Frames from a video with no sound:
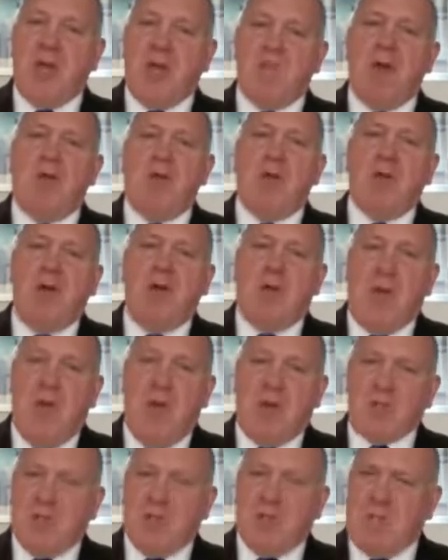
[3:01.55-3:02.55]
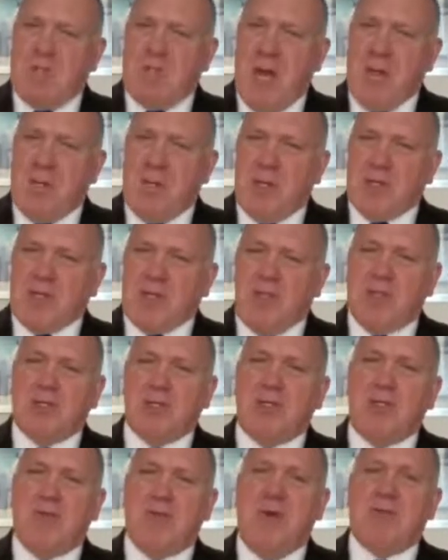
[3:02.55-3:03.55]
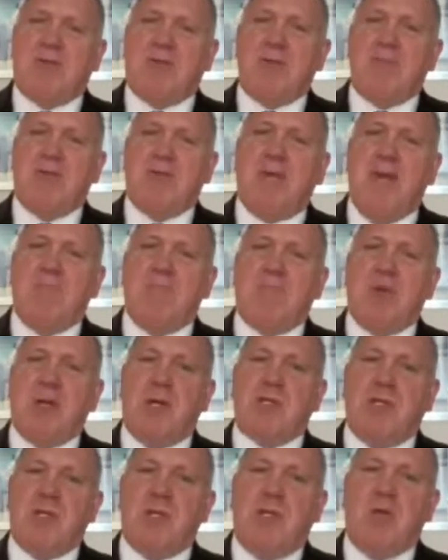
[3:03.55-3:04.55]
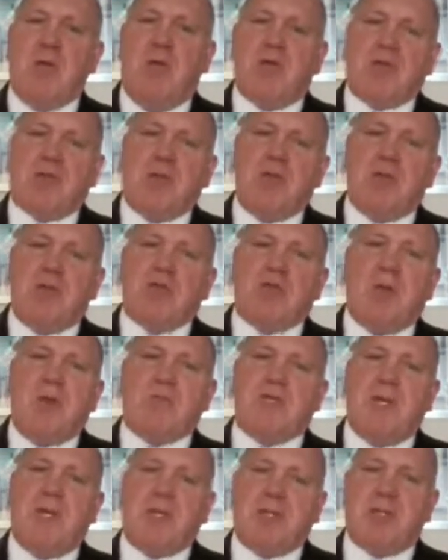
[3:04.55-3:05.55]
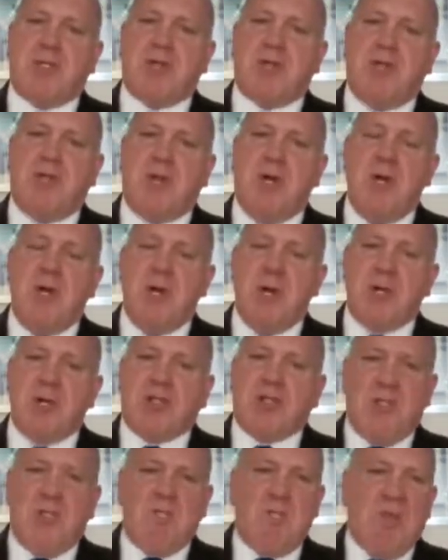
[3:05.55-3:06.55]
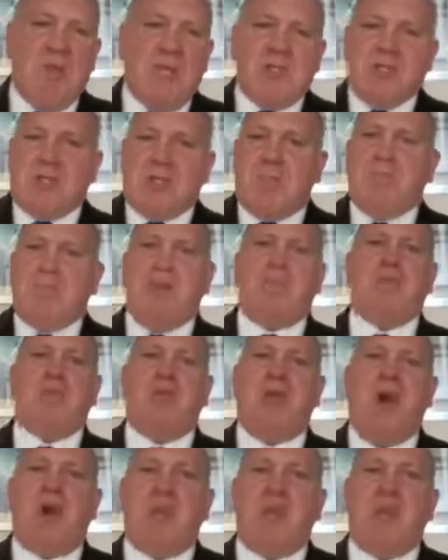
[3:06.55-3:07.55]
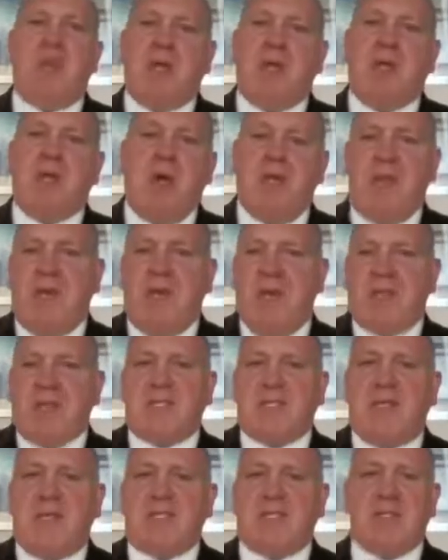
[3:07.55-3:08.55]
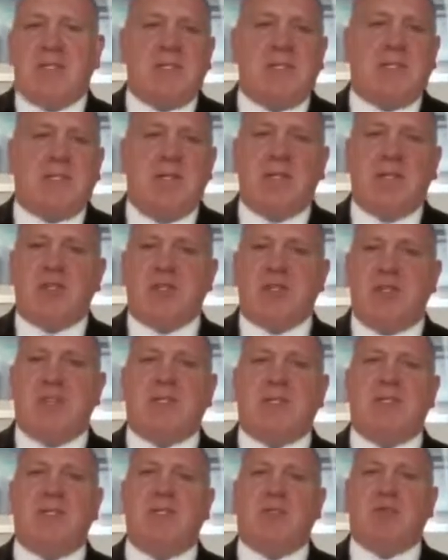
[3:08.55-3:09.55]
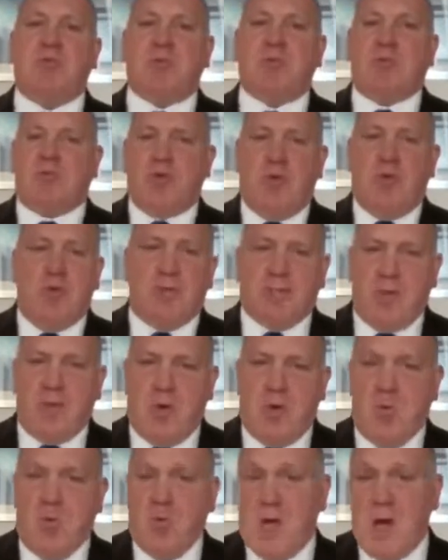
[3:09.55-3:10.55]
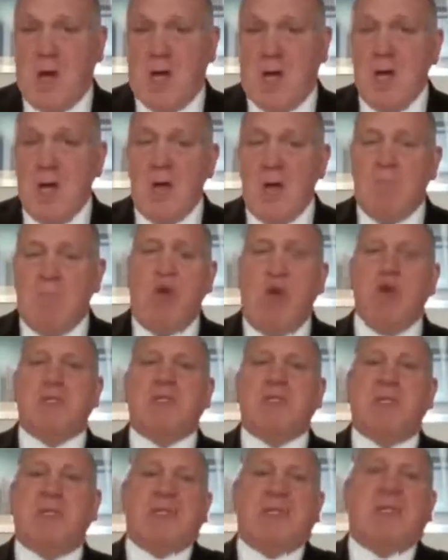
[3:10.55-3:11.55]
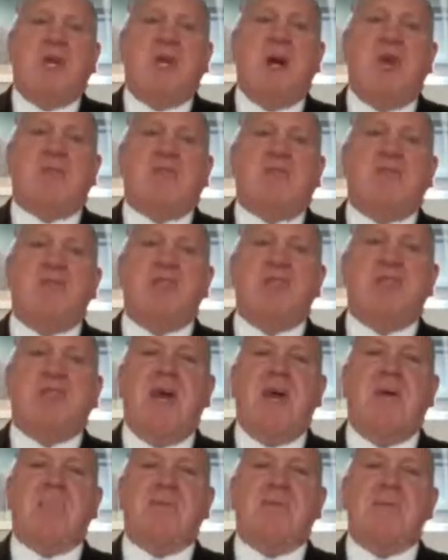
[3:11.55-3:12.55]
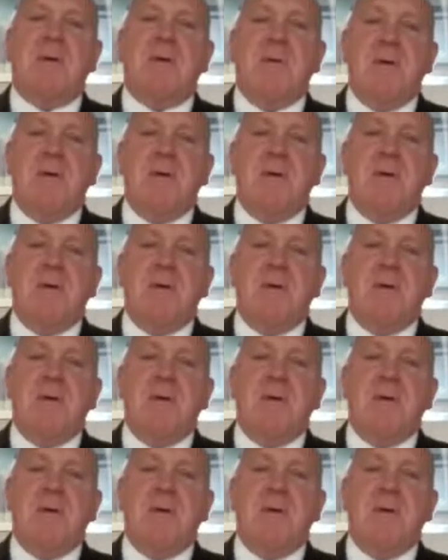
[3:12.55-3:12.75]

about what else did the Biden administration do after he became president? He overturned the Trump census rule. So millions of people are now going to be counted the next census in sanctuary cities, which is going to result in what? More seats in the House for the Dems.